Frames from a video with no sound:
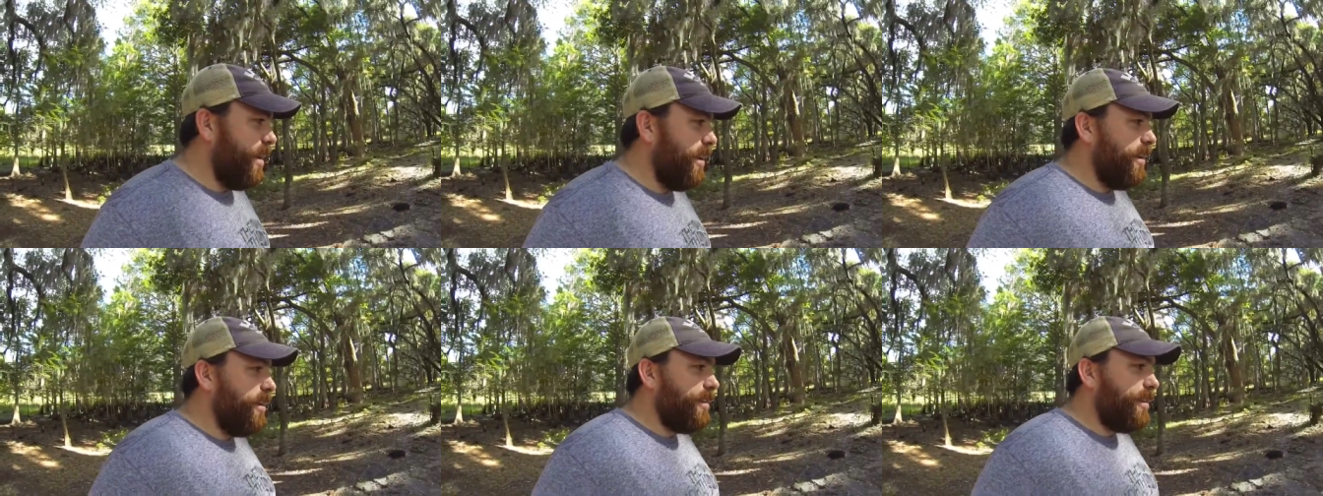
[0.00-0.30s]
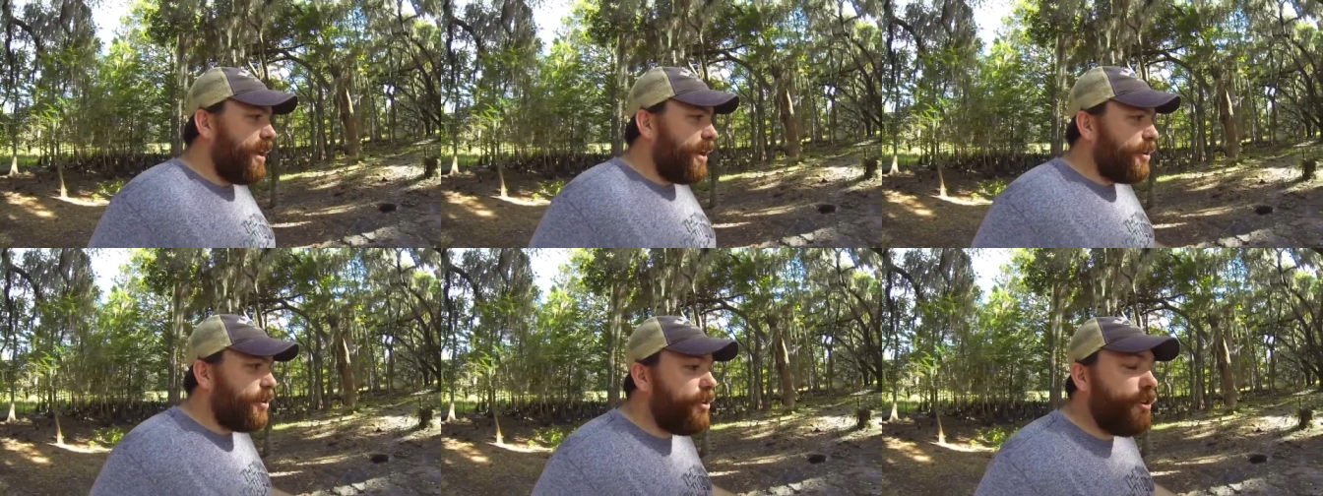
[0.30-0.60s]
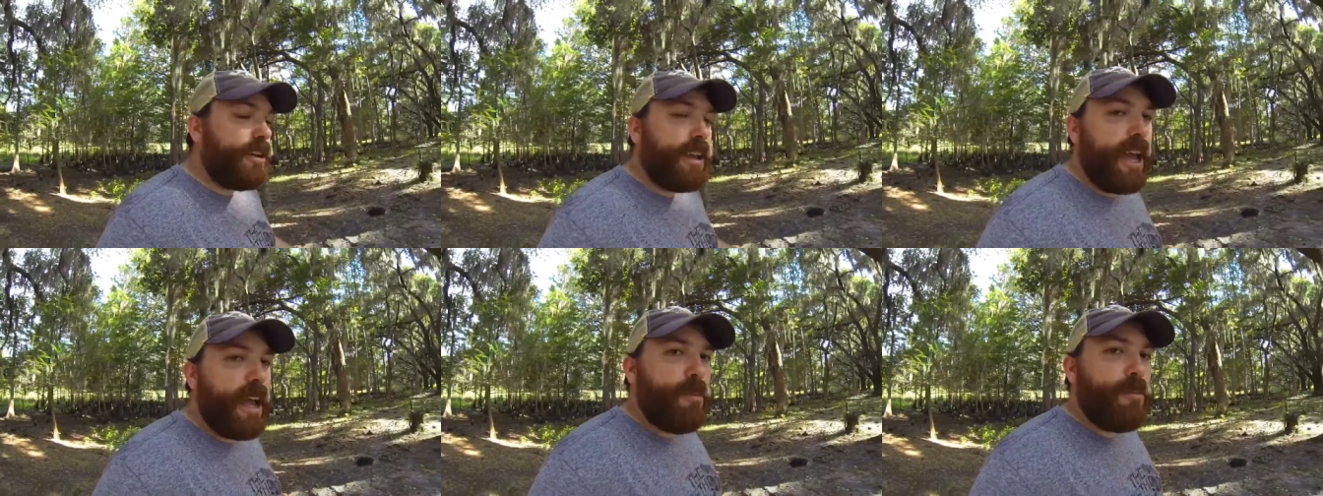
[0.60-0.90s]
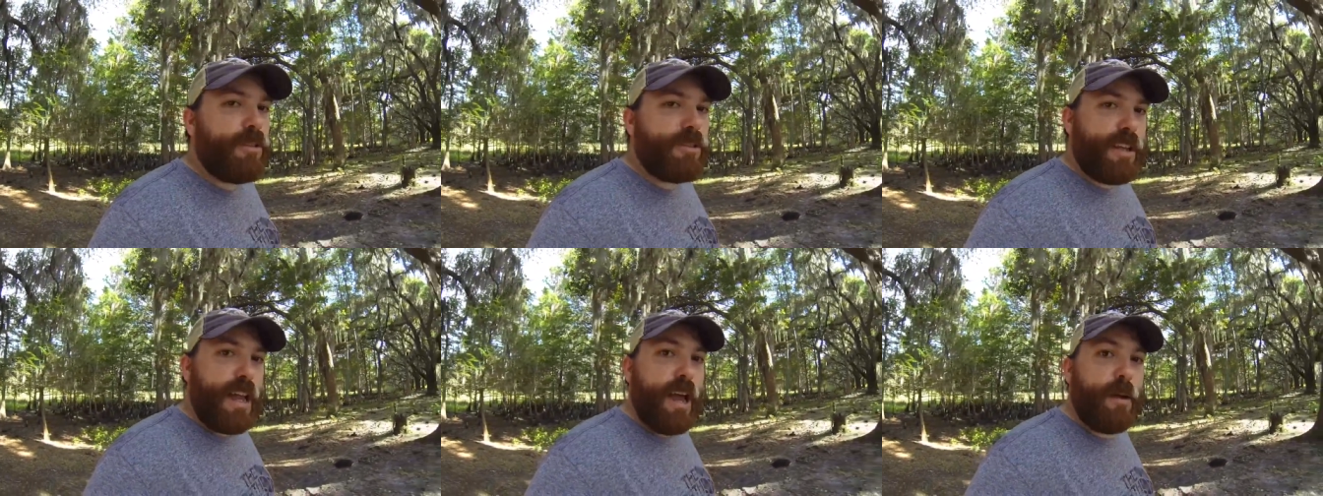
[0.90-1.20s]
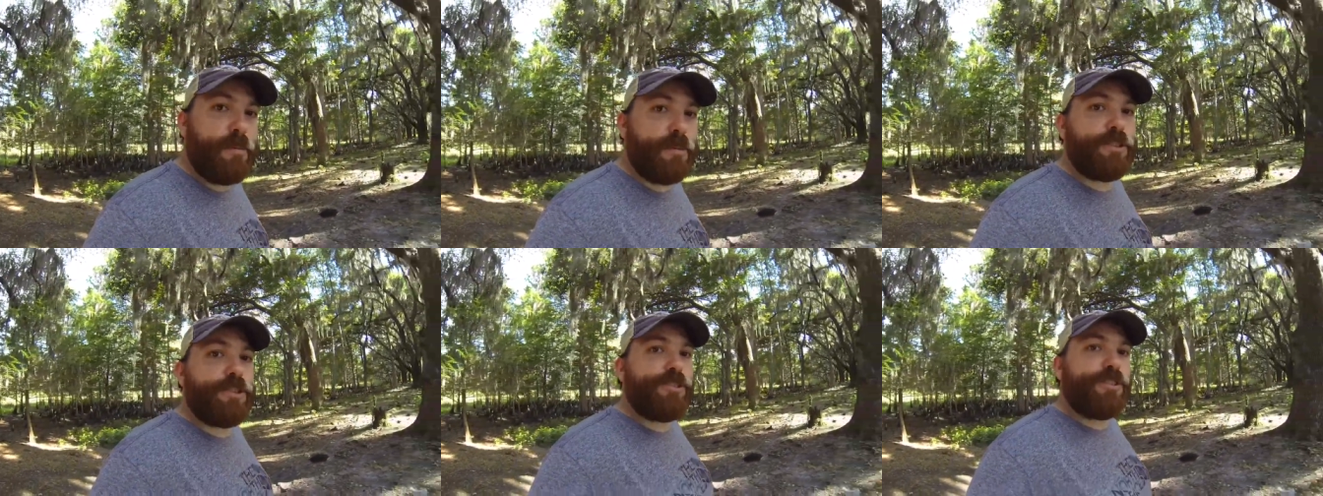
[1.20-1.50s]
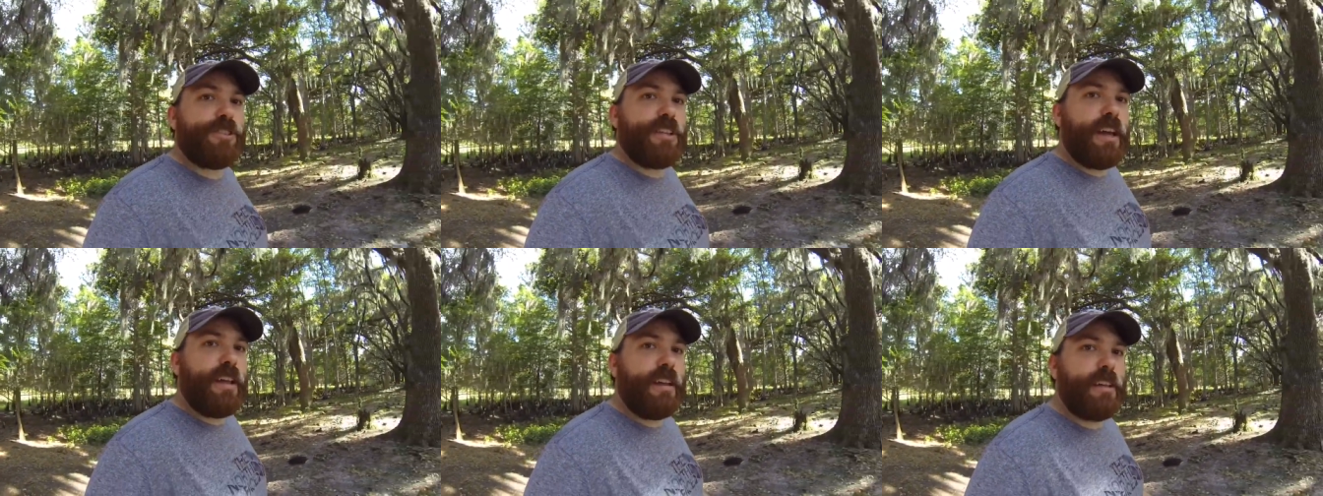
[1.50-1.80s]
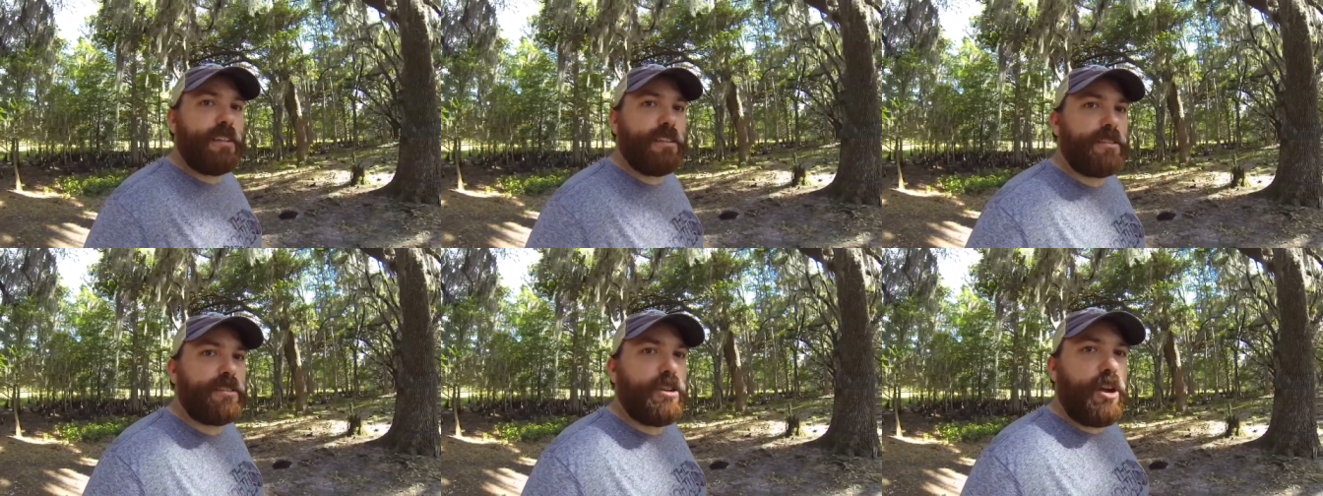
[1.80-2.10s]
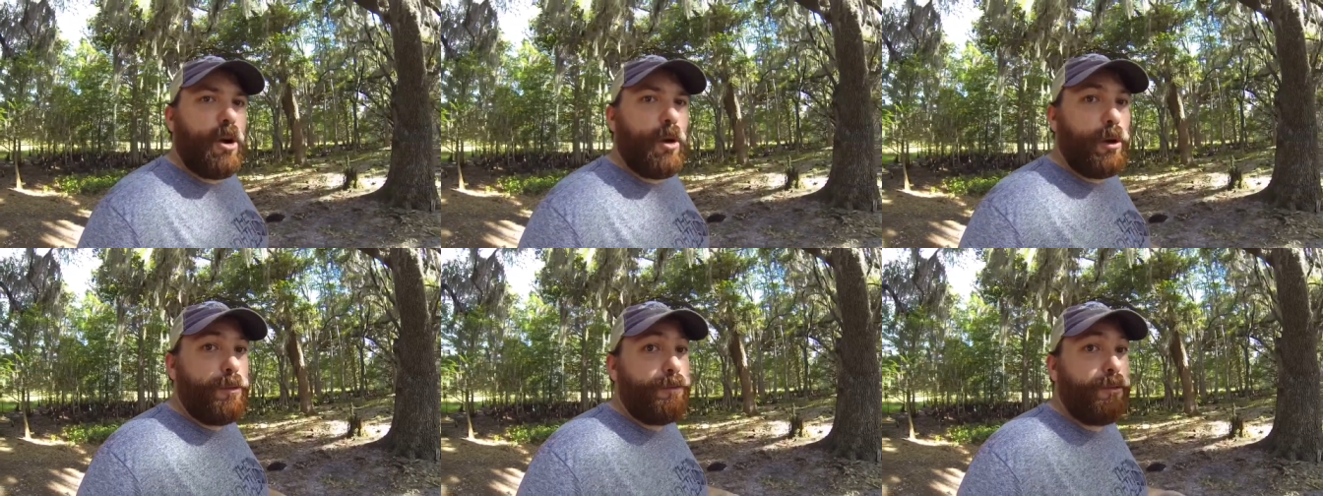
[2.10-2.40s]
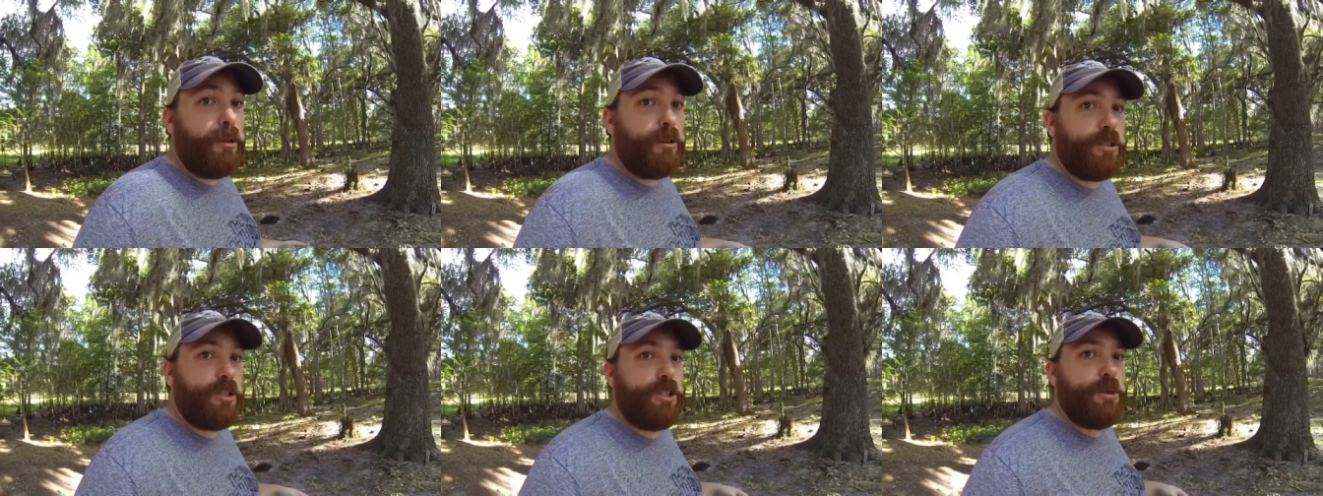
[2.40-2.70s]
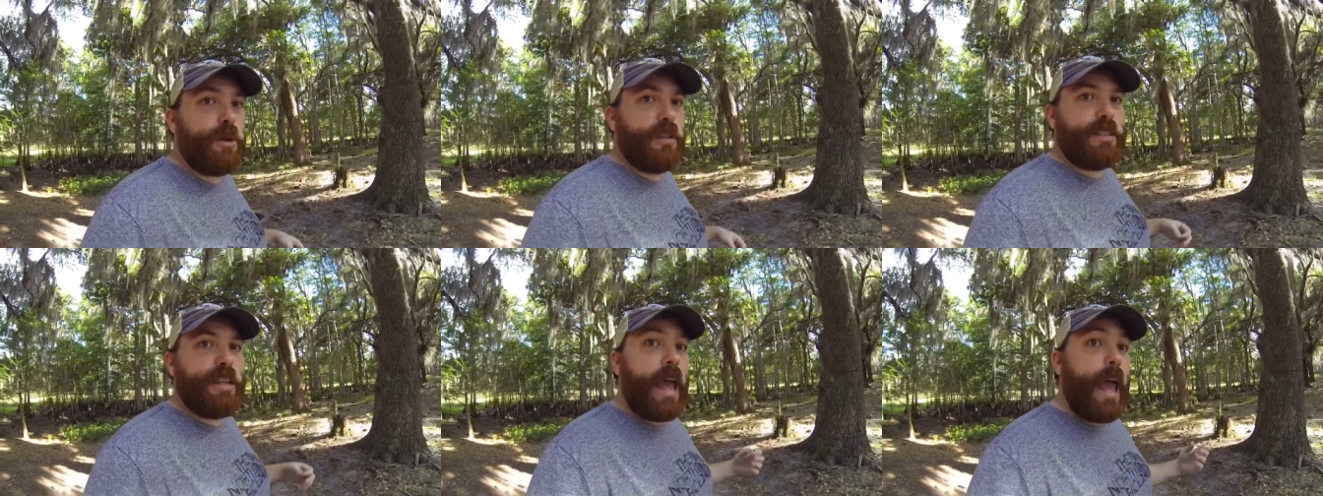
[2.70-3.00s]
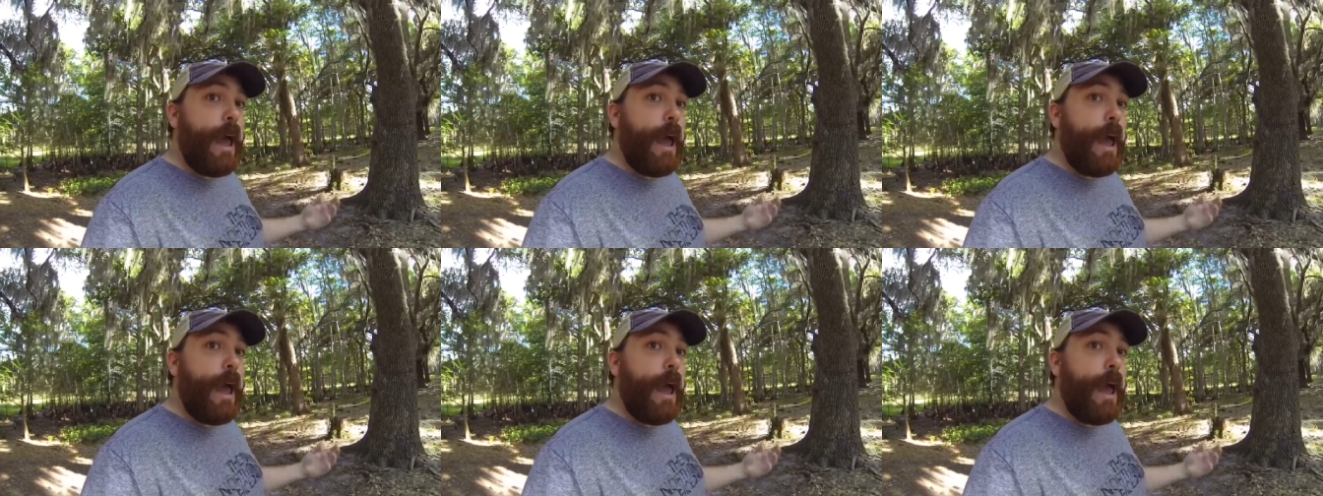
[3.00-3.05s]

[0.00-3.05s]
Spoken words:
Now your camera's aperture settings are referred to as